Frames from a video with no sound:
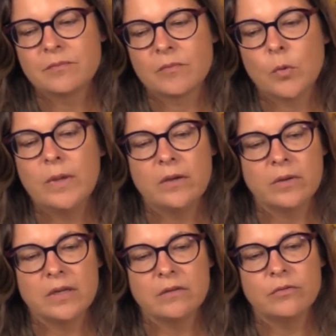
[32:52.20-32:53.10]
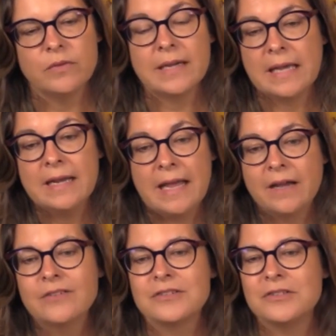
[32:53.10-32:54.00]
We grieve, again,
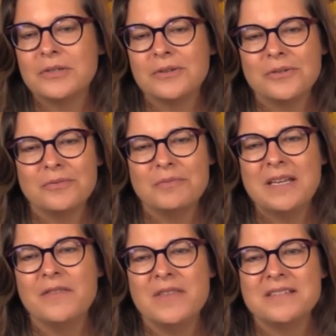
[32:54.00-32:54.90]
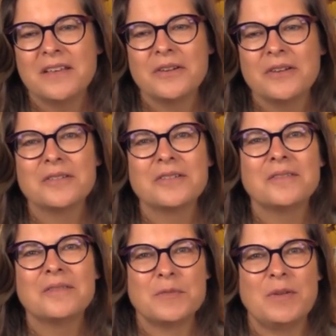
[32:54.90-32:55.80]
as do many of these other
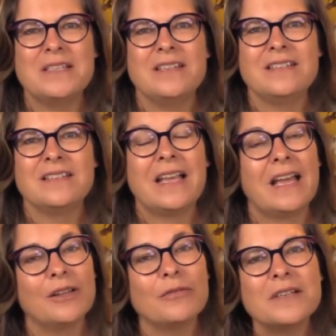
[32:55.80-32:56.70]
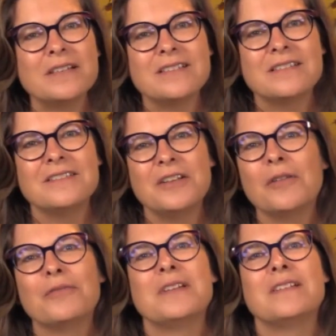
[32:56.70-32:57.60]
species like elephants and
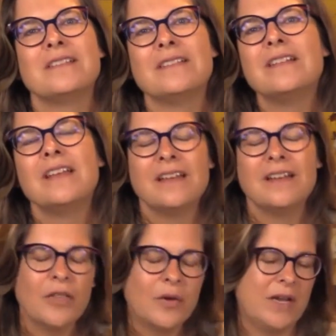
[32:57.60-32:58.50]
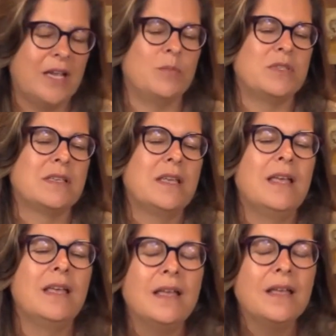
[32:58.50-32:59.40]
dolphins and other apes.
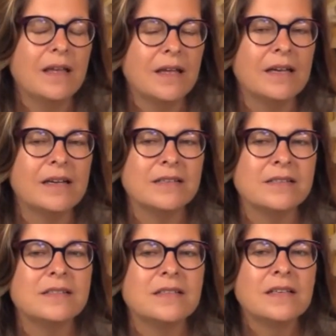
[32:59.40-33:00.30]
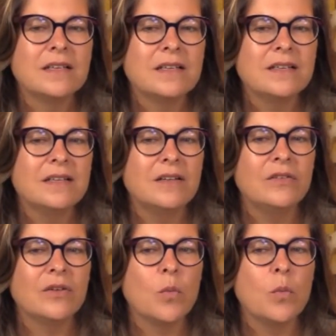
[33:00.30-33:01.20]
And it
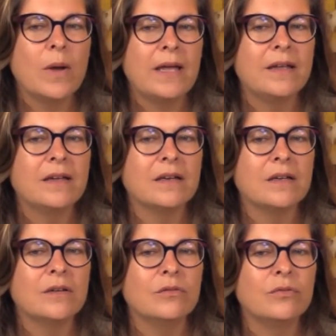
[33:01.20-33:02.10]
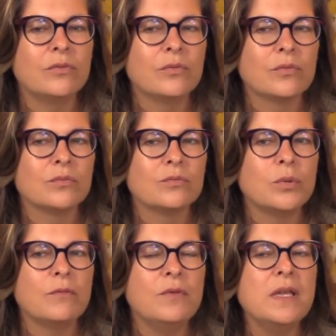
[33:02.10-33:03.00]
is a way of
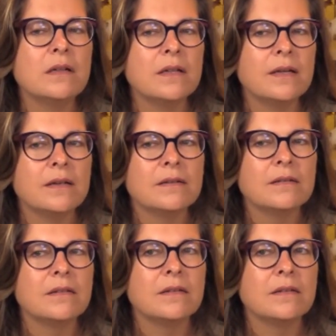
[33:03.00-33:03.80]
revealing the